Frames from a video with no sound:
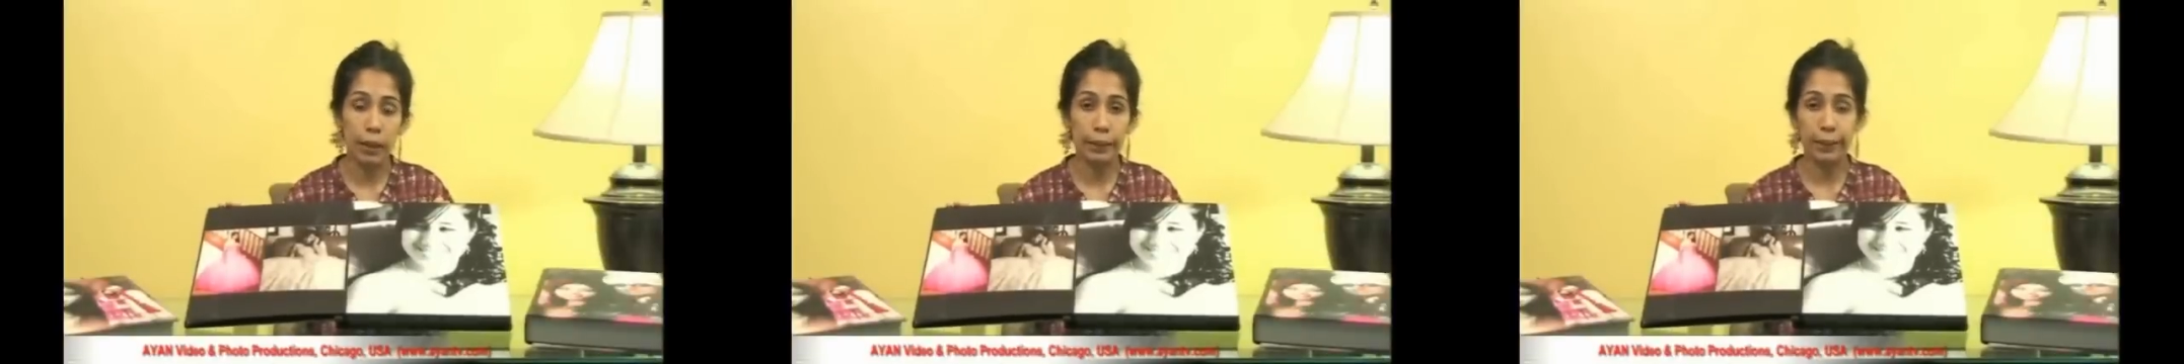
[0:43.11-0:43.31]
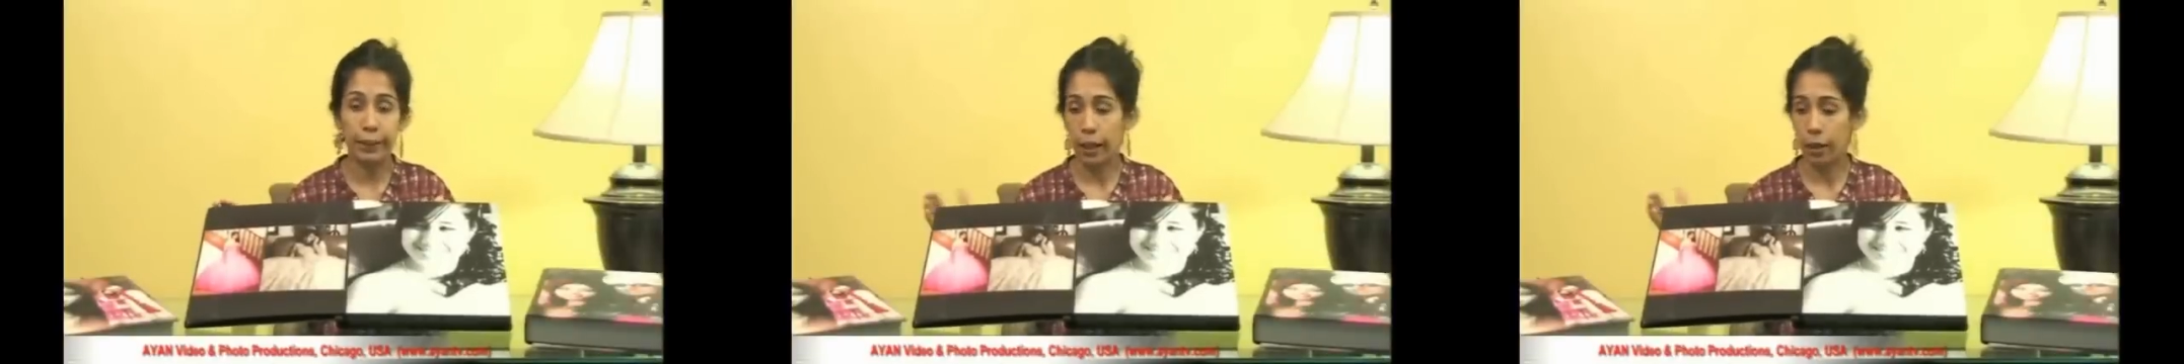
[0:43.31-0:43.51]

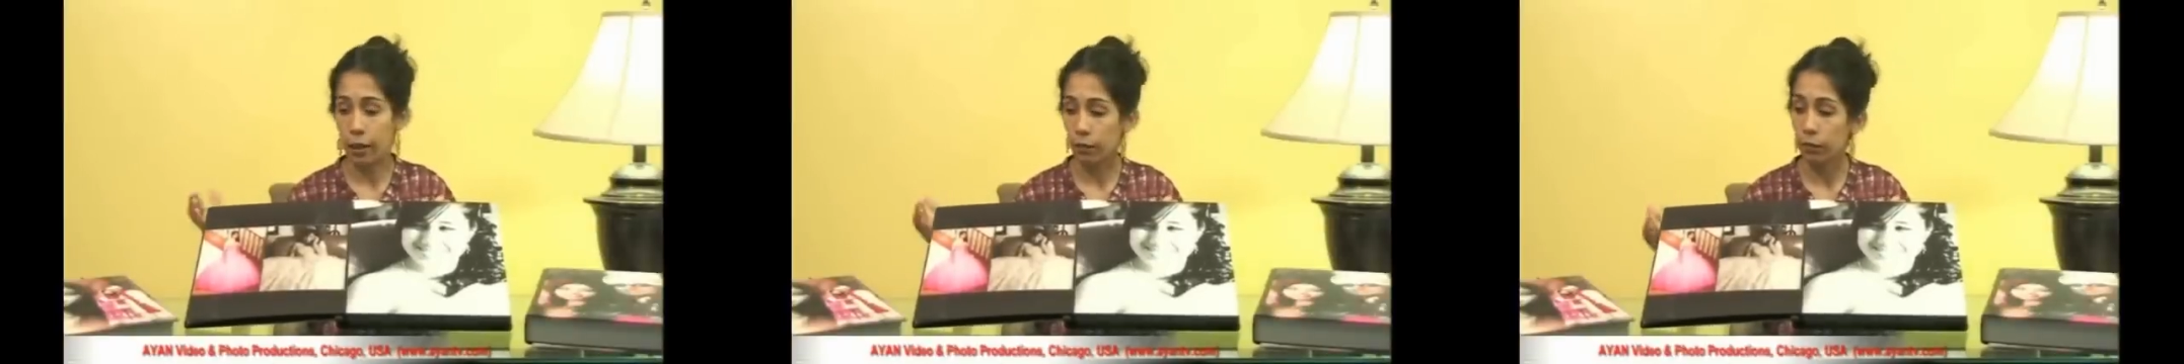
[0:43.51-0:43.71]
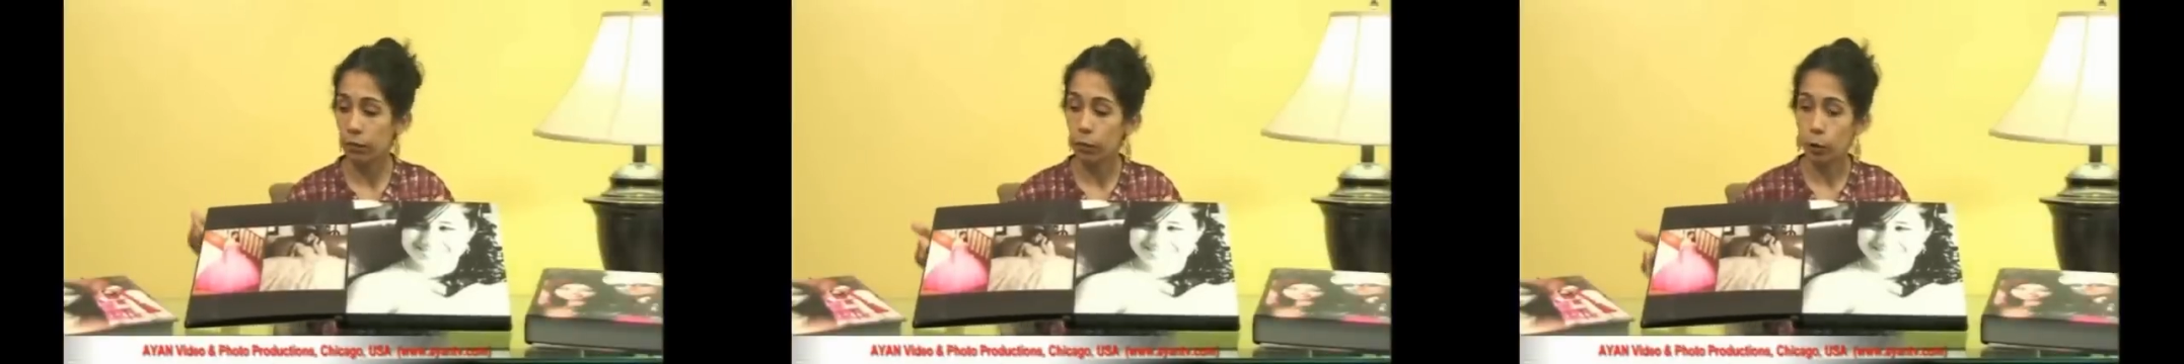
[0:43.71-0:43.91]
is that
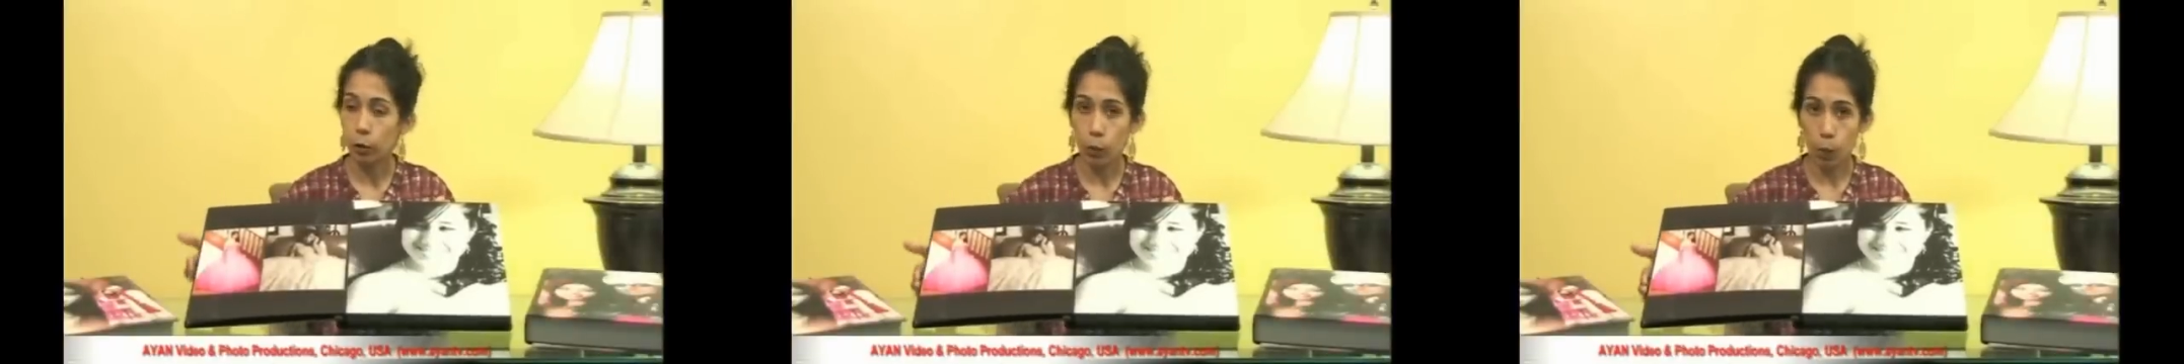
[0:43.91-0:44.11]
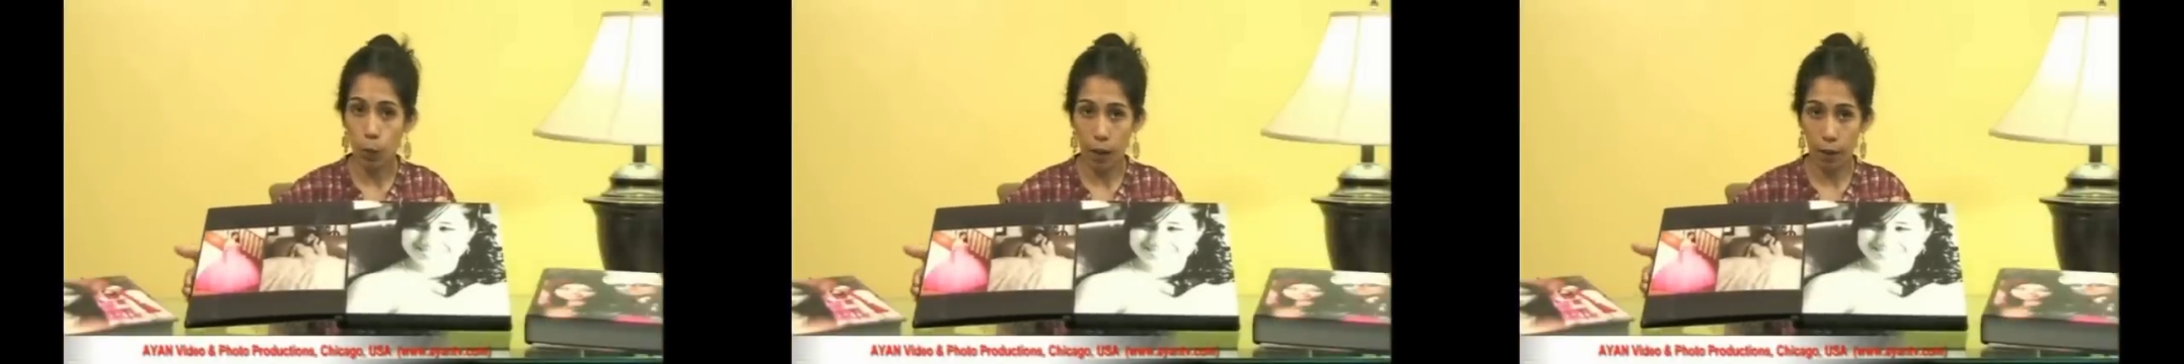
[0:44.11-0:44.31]
of
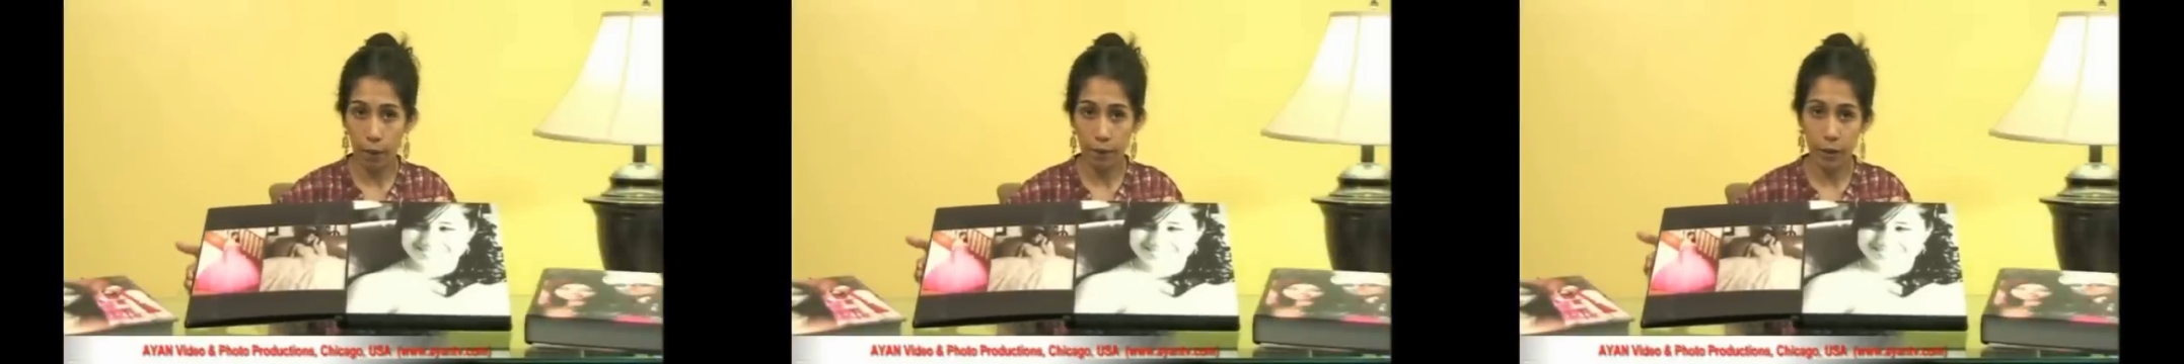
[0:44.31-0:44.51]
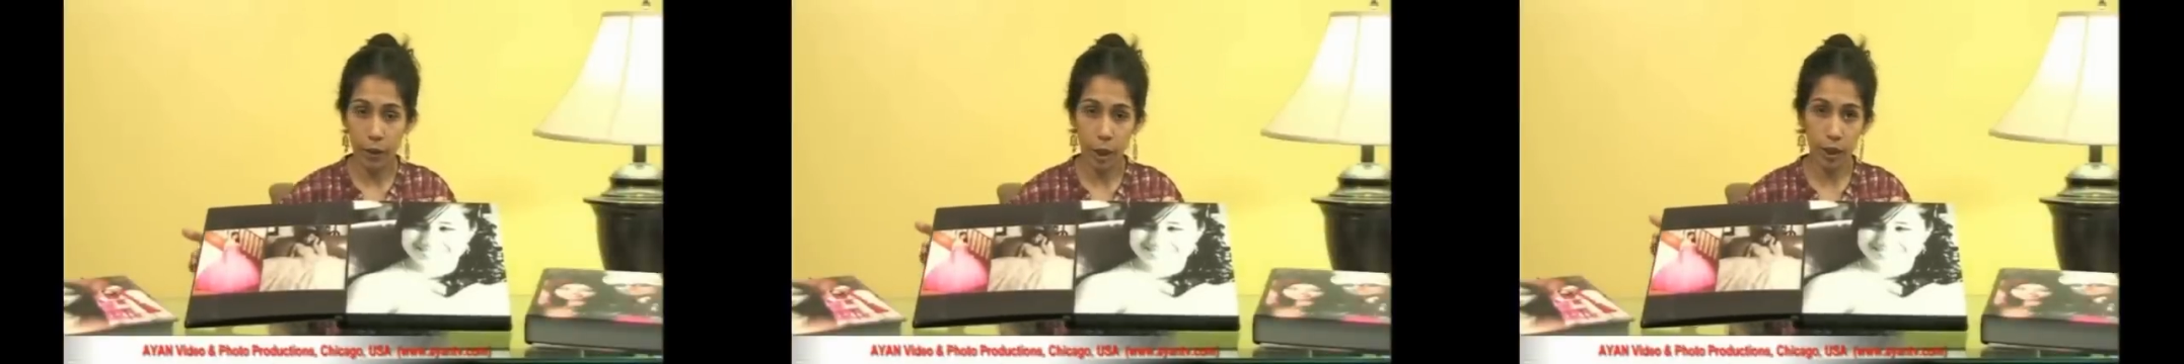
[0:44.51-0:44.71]

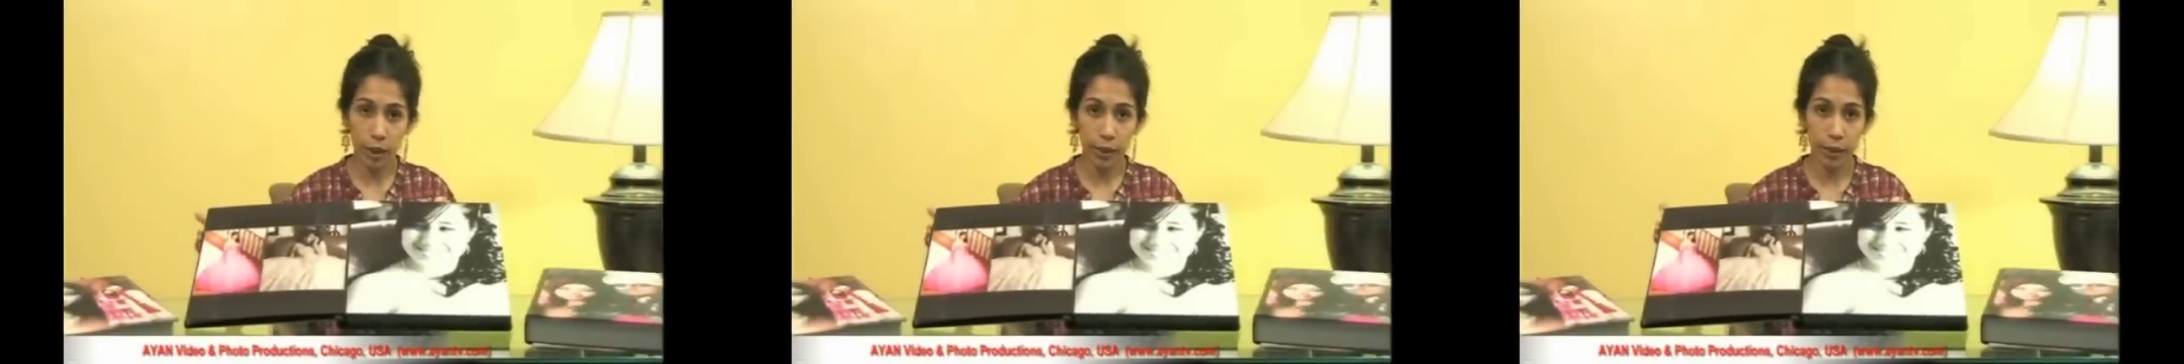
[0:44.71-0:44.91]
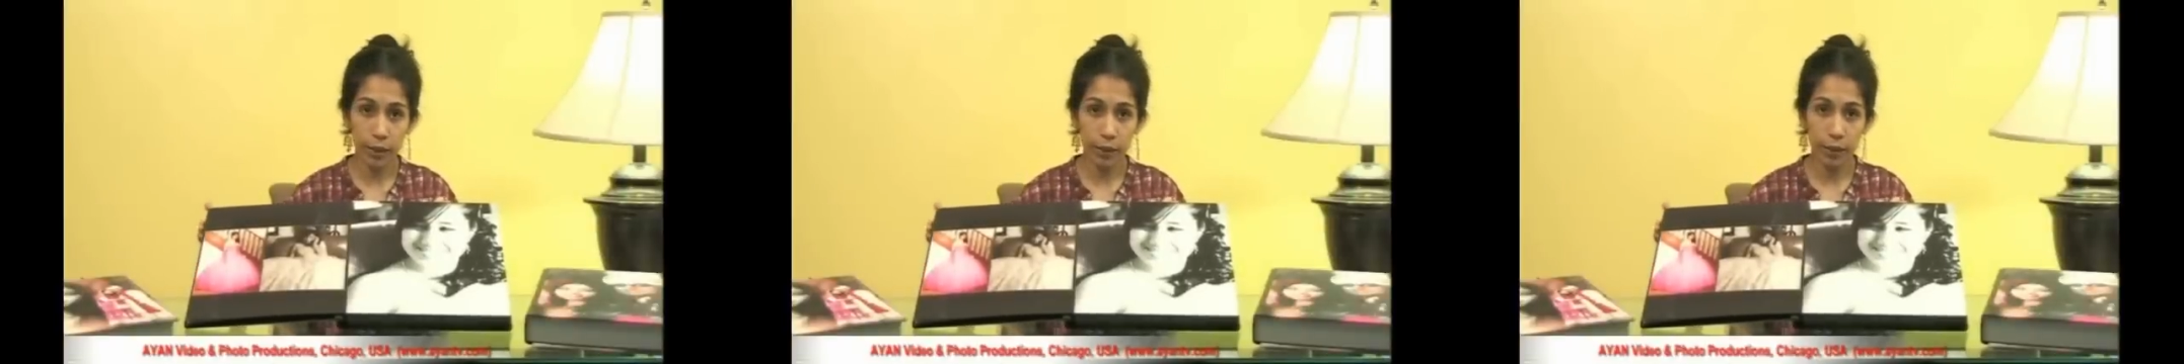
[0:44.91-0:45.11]
12
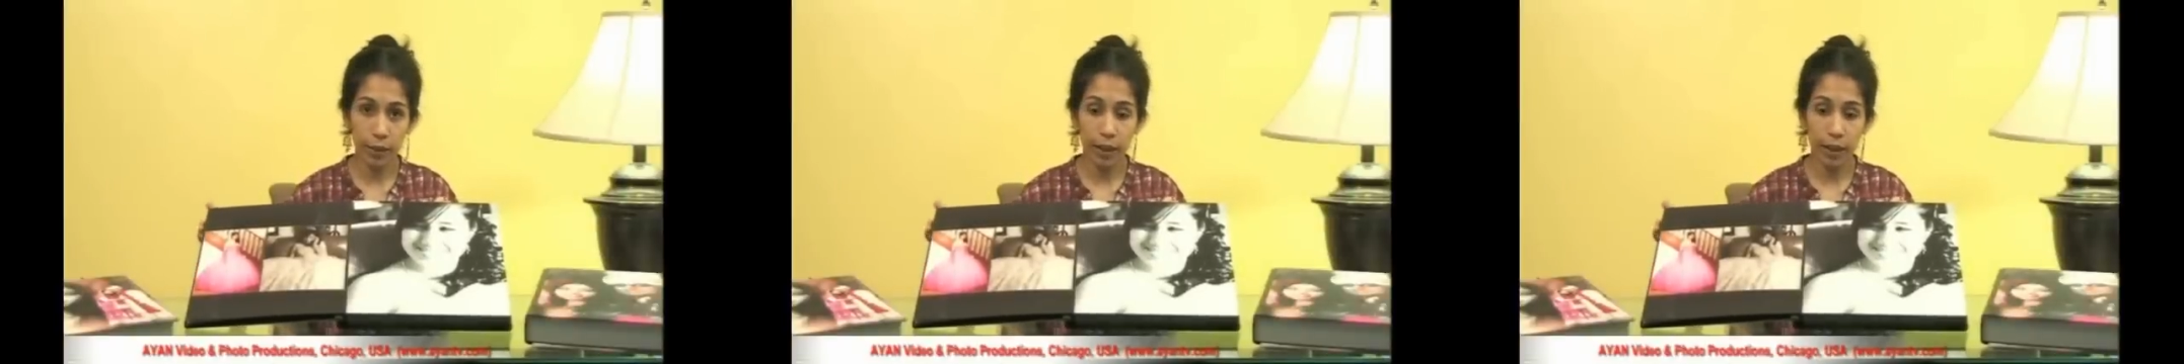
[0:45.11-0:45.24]
inches